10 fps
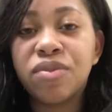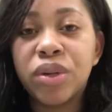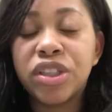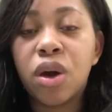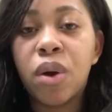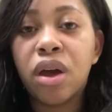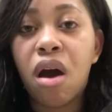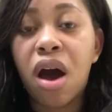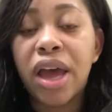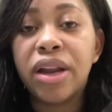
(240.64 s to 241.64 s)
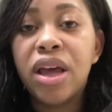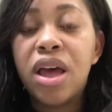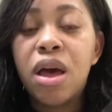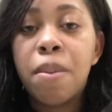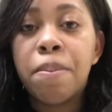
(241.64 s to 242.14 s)
of what's going on.
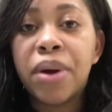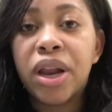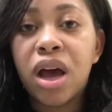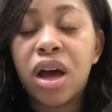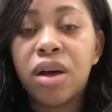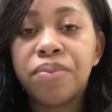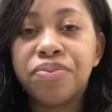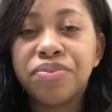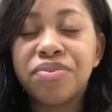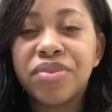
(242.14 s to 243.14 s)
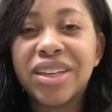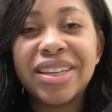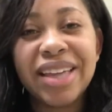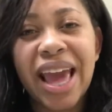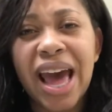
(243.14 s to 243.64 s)
But um,
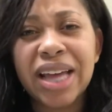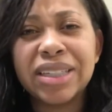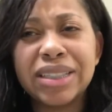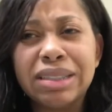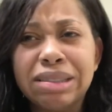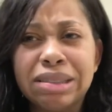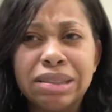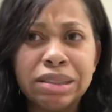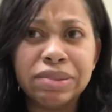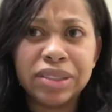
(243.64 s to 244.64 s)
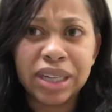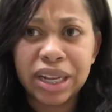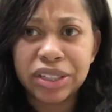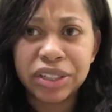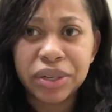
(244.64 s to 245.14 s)
yeah, hopefully that
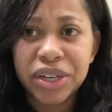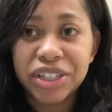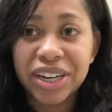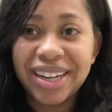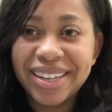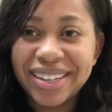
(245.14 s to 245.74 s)
answered your question.